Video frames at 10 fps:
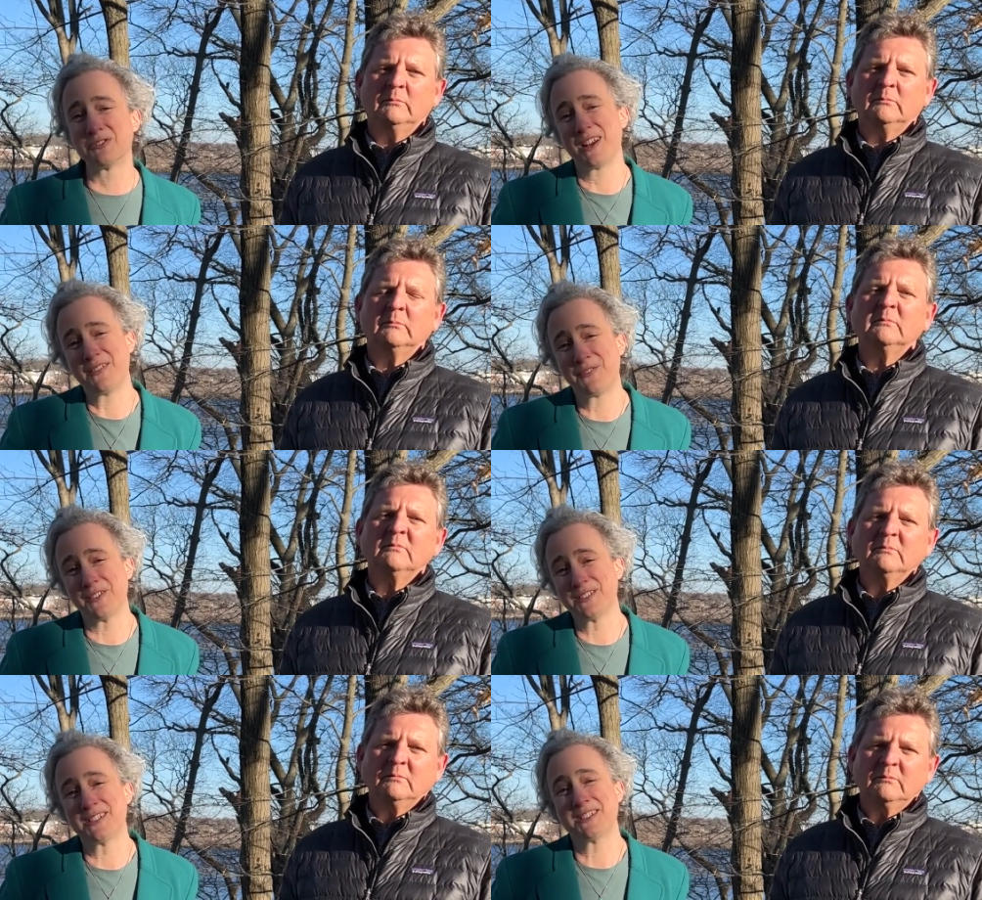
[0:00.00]
Speaker 1: grateful
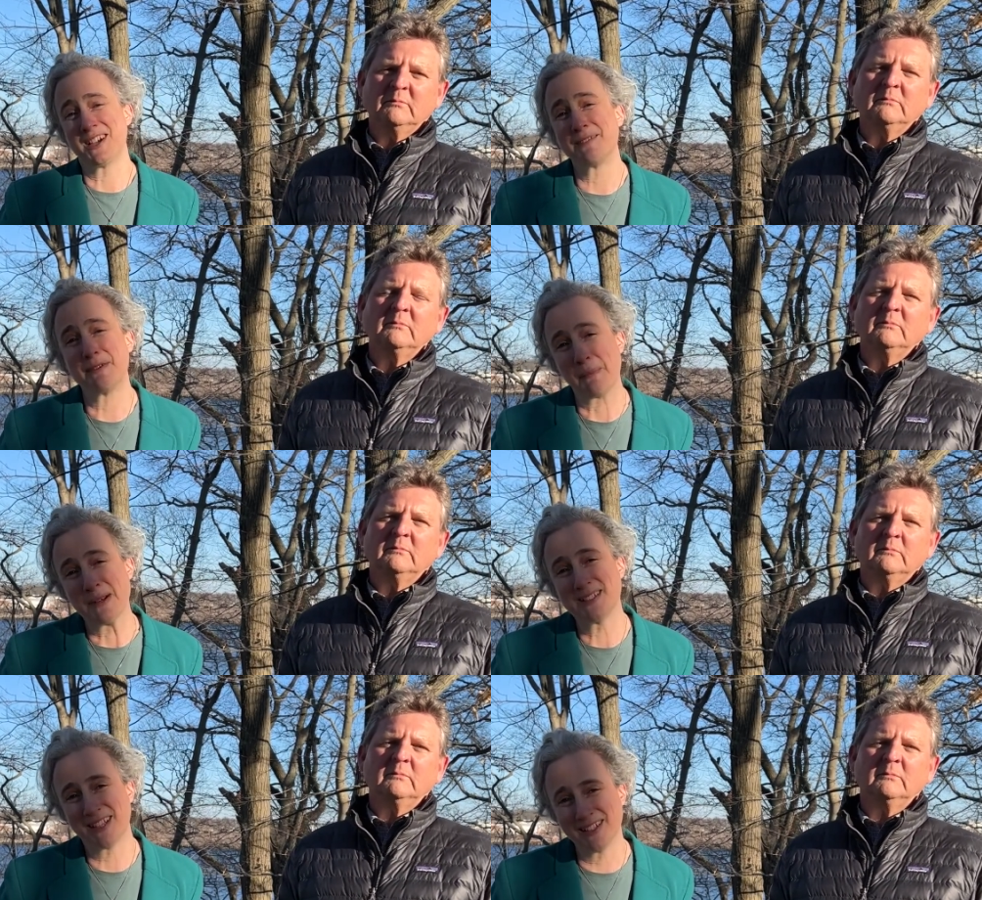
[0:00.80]
to Dom in
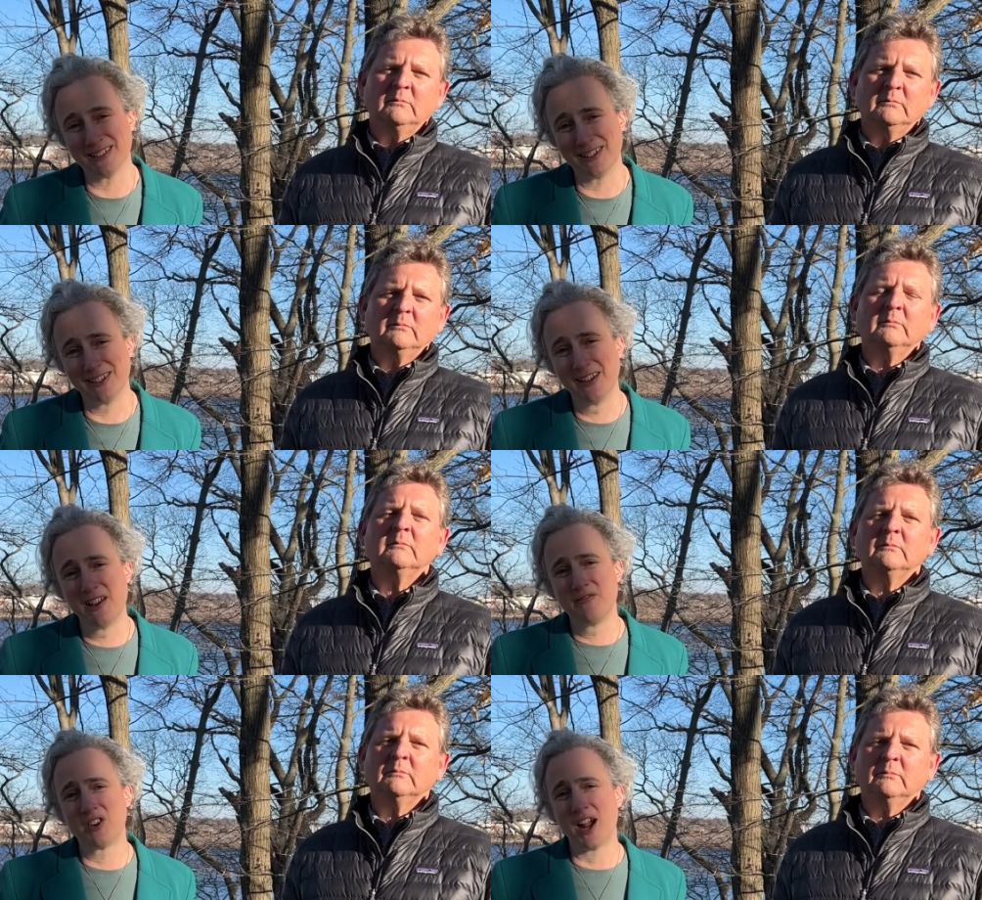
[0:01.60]
particular
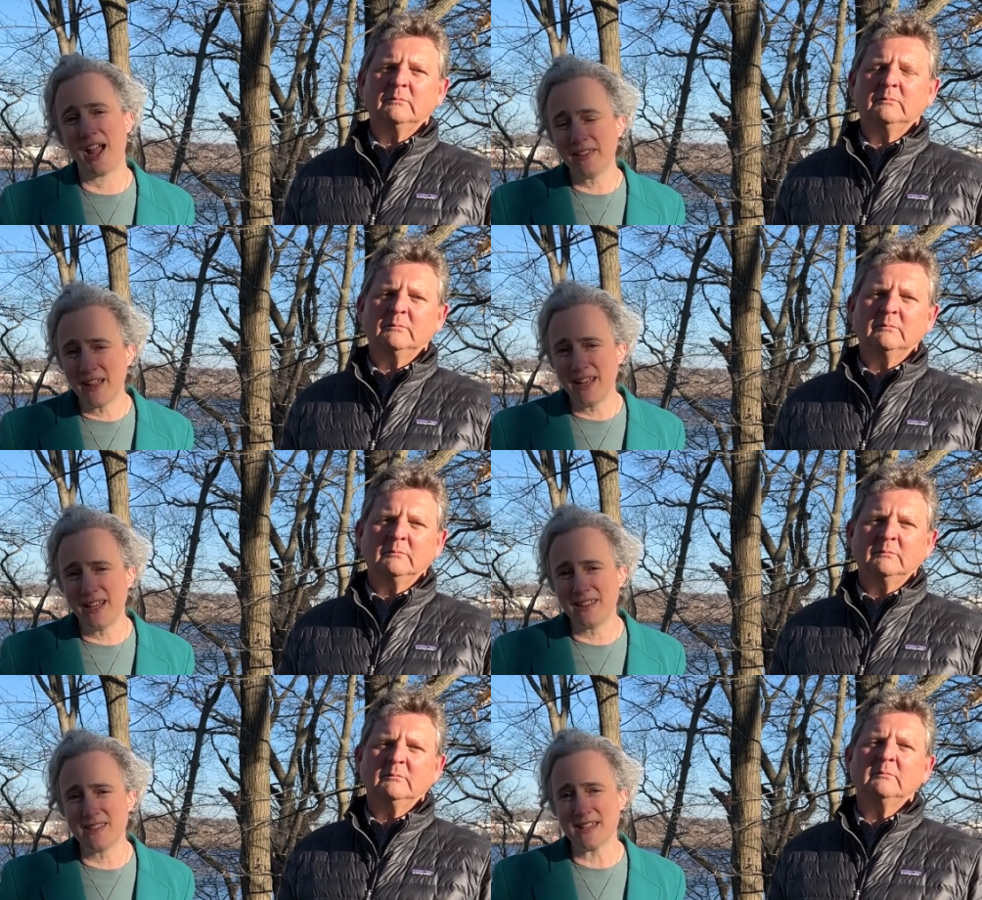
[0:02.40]
for
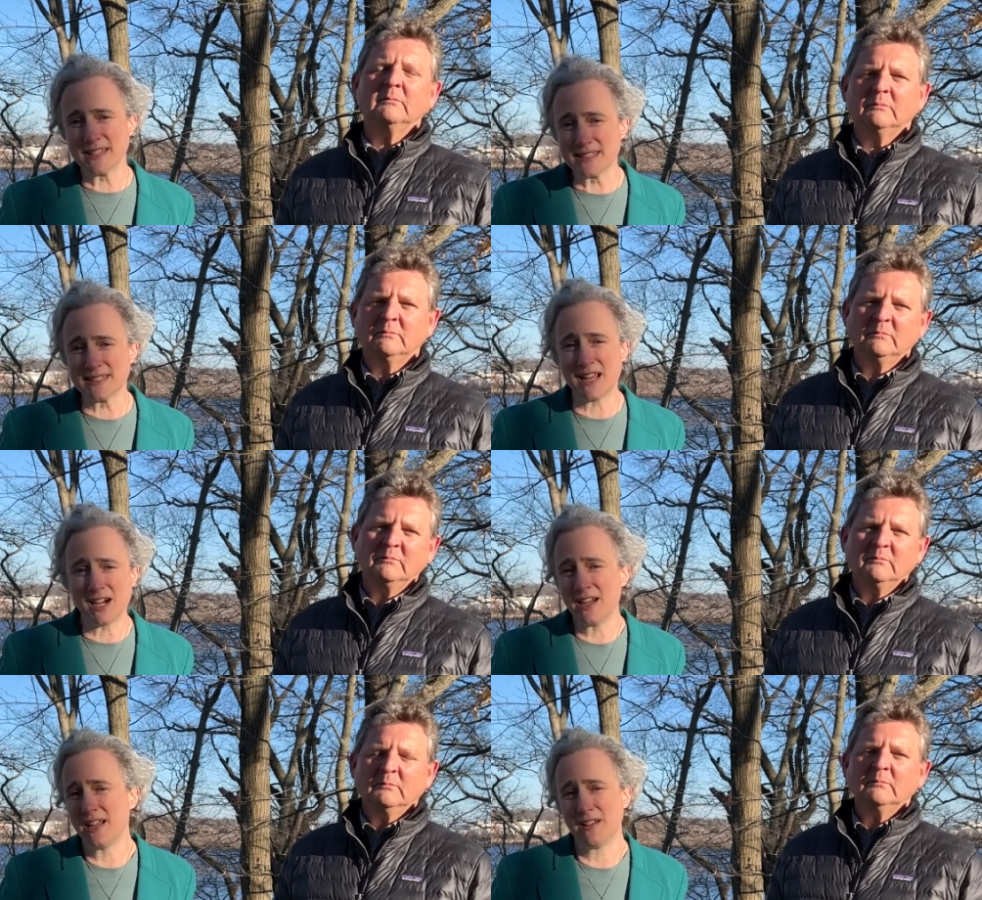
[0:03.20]
highlighting this
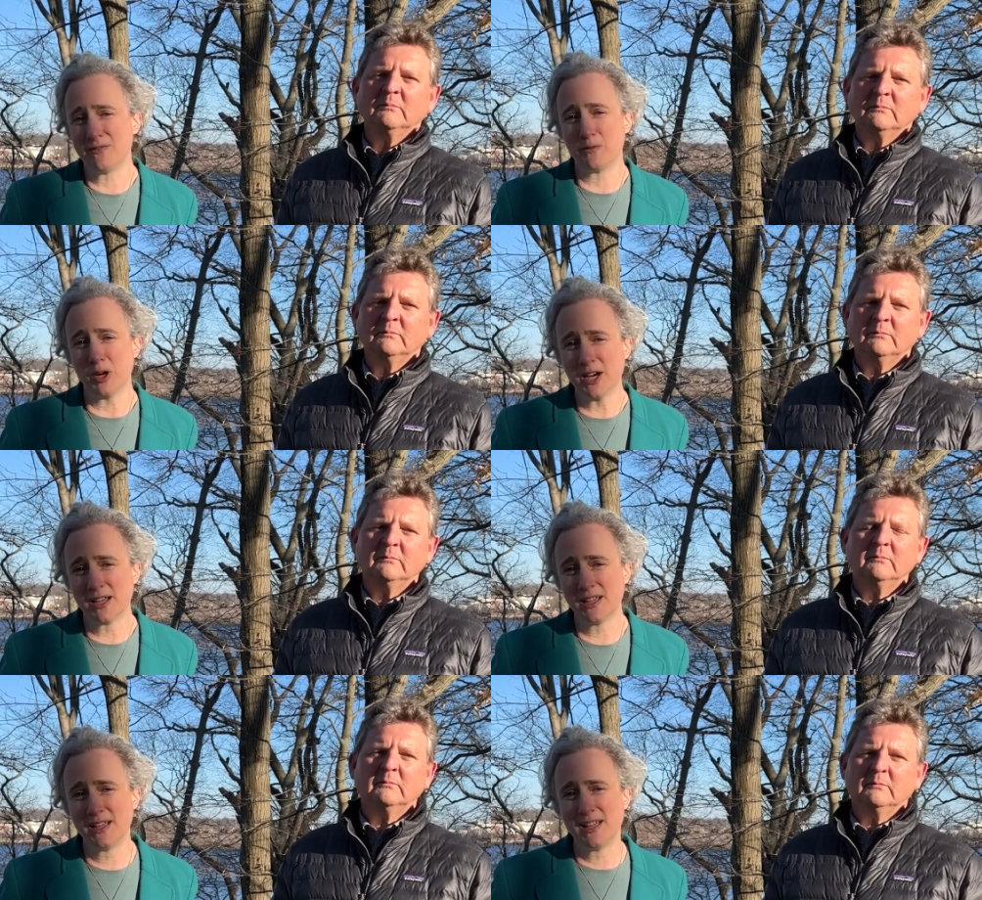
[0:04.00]
area of work
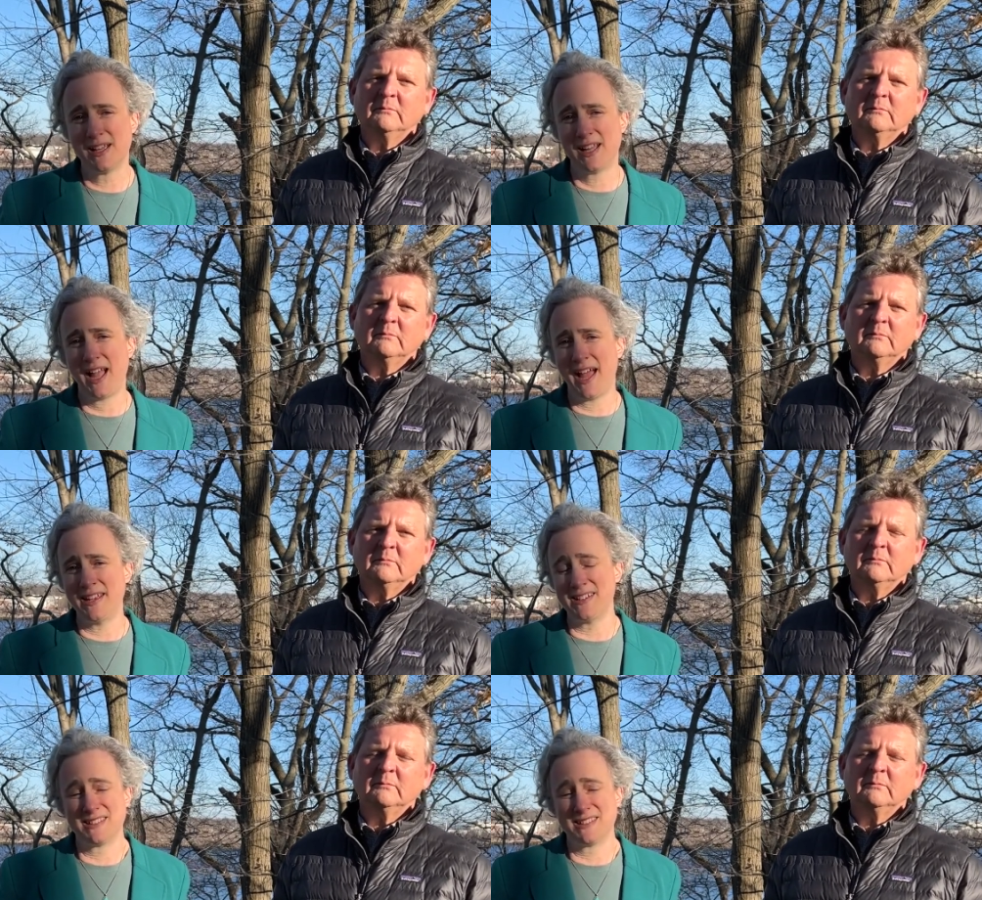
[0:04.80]
and